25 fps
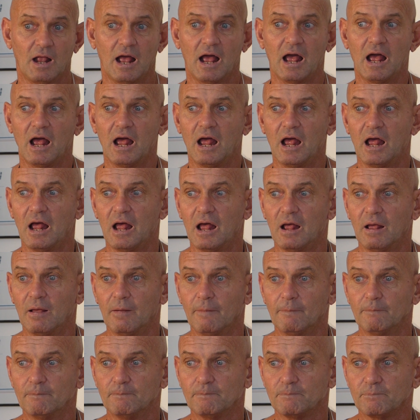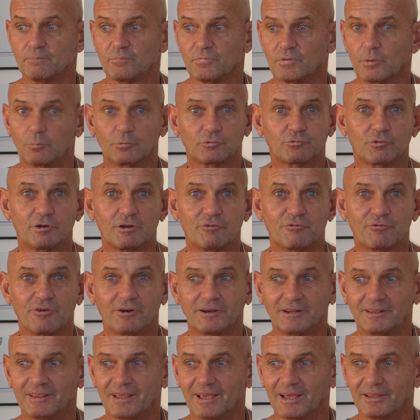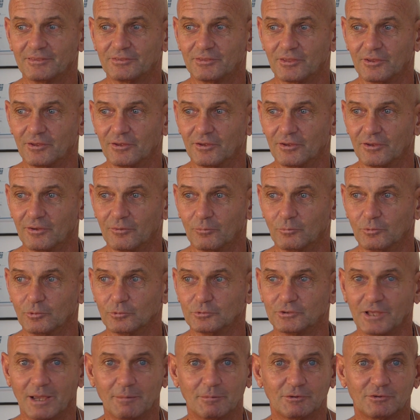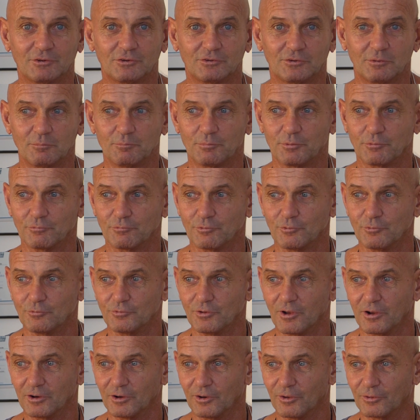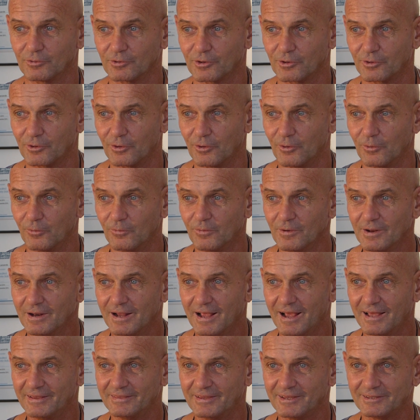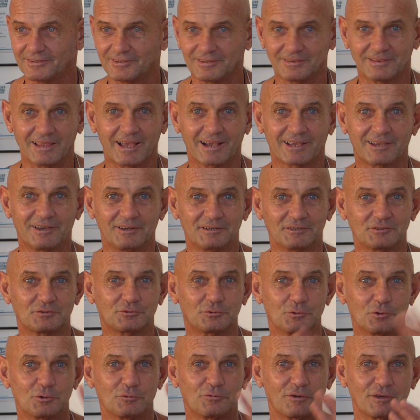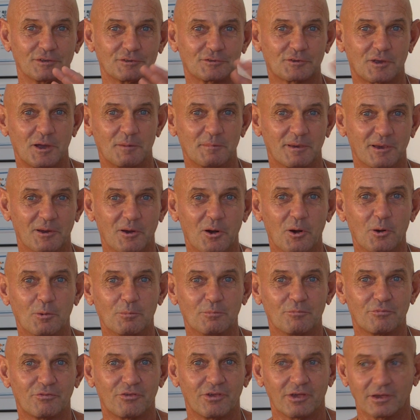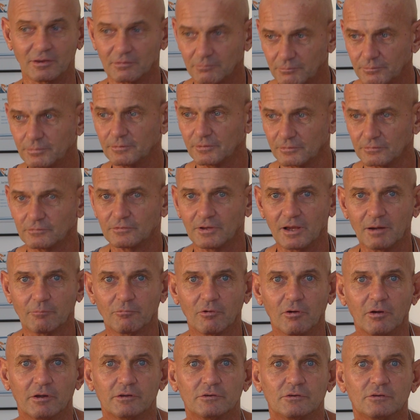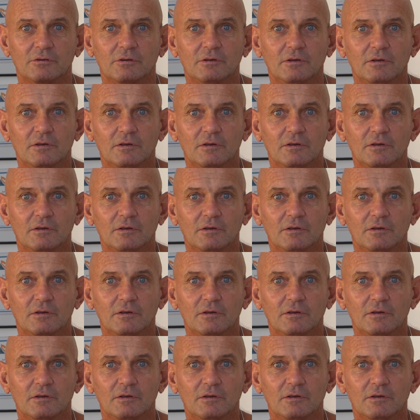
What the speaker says: It was really funny. They had the World Amateurs in Peru not long ago, and they did that kind of surfing's coming home thing. Yeah, damn right.